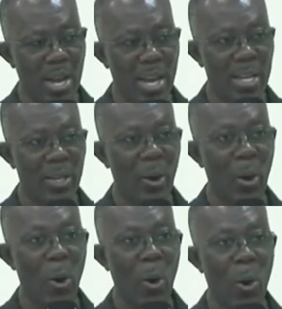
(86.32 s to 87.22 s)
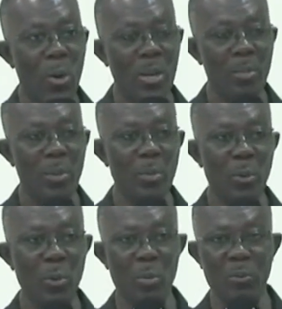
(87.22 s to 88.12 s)
and all the people
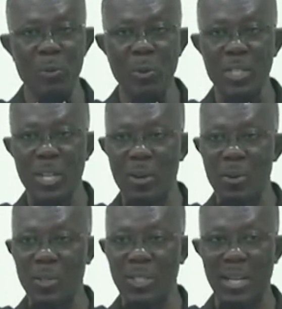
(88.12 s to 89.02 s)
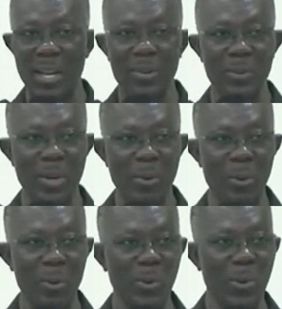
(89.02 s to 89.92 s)
who will be voting across the country
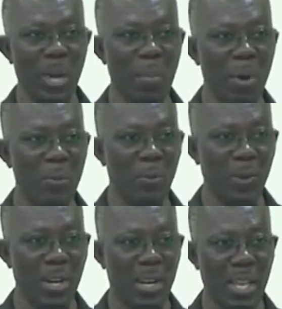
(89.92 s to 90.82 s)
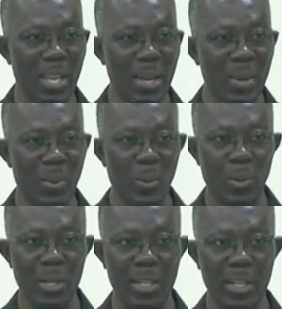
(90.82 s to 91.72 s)
will also come out freely,
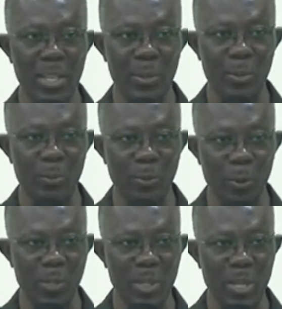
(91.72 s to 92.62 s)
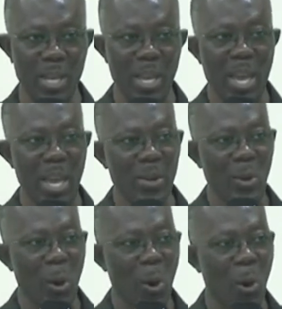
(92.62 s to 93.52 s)
willingly to vote. And
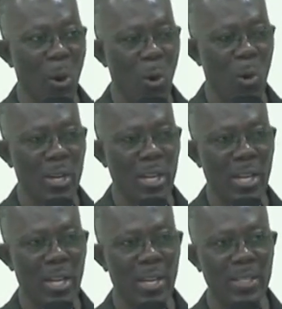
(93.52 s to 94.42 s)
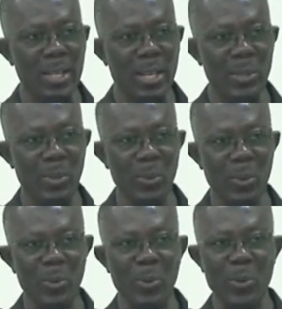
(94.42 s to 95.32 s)
all the agents will
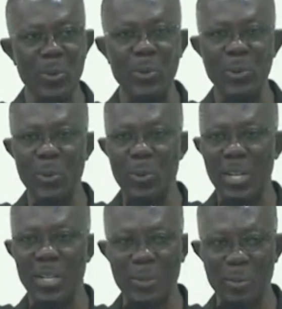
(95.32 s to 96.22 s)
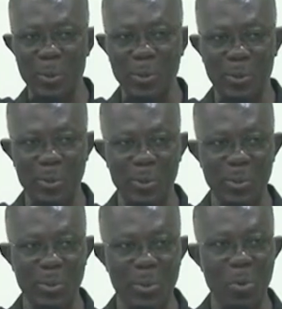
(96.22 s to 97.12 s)
also do what they're supposed to
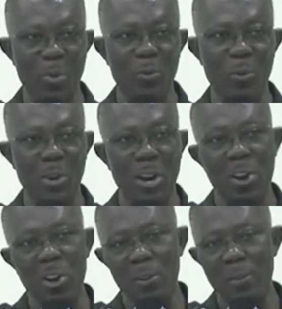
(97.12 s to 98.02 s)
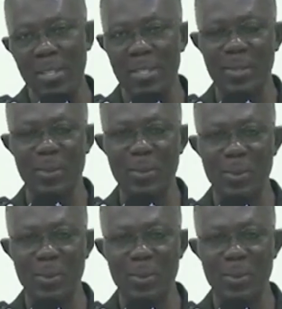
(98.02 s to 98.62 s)
do for all of us